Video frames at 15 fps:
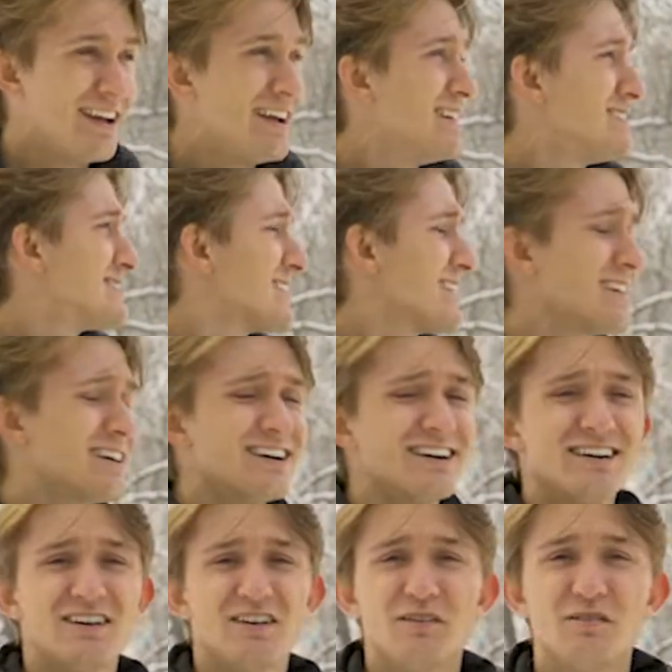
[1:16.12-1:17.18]
It's
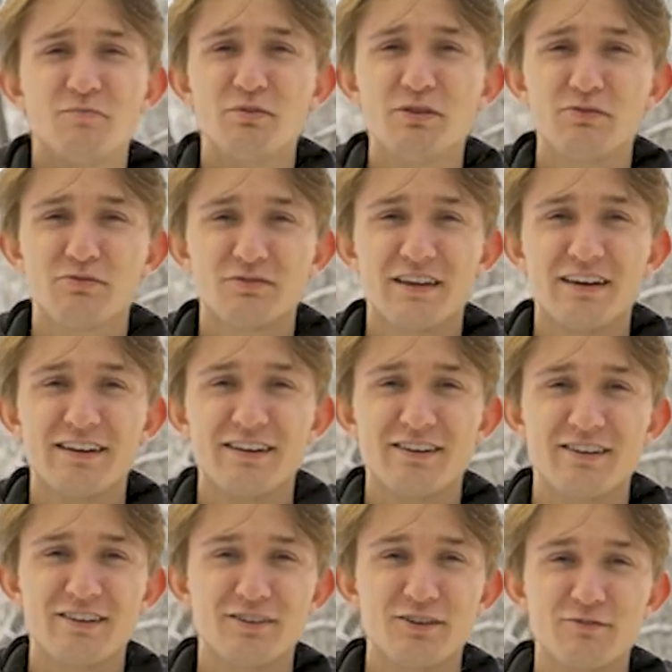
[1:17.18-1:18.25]
a beautiful day
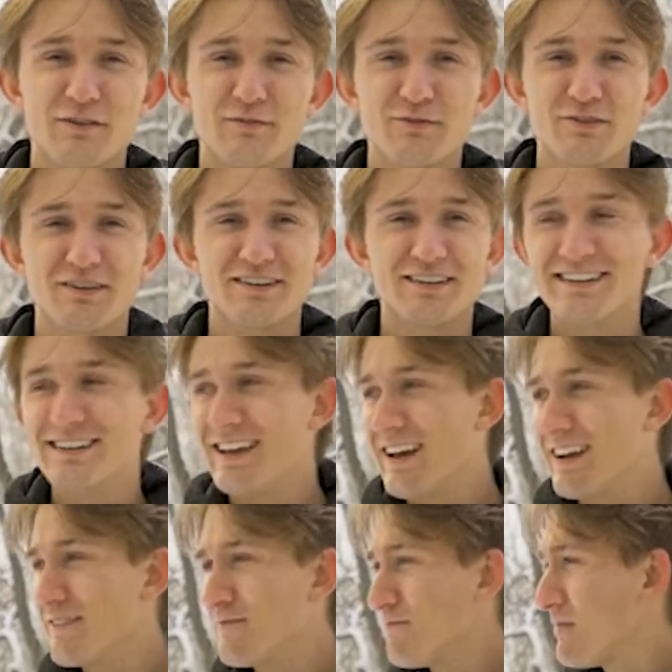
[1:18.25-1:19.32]
here in November in
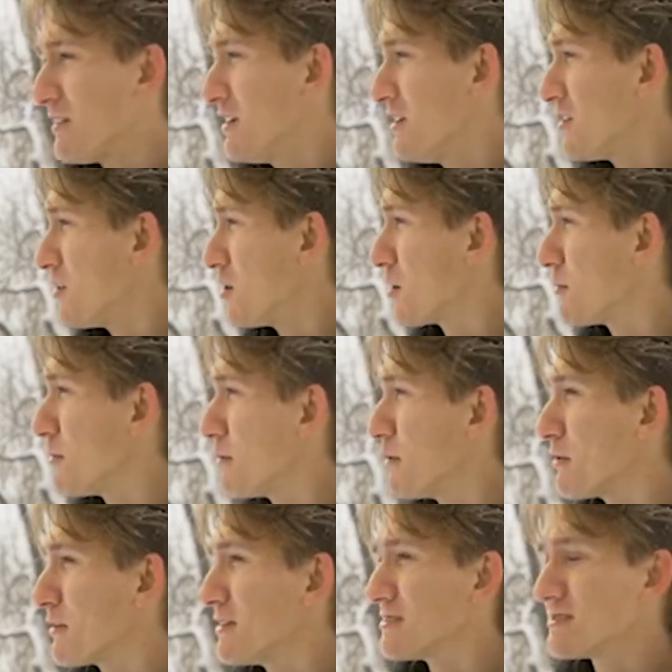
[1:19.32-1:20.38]
Indiana. Normally we
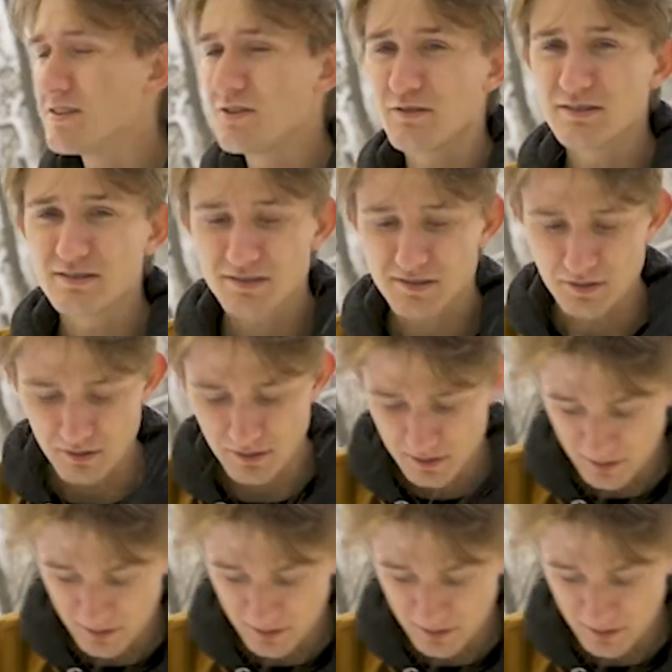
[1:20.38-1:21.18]
don't get snow this soon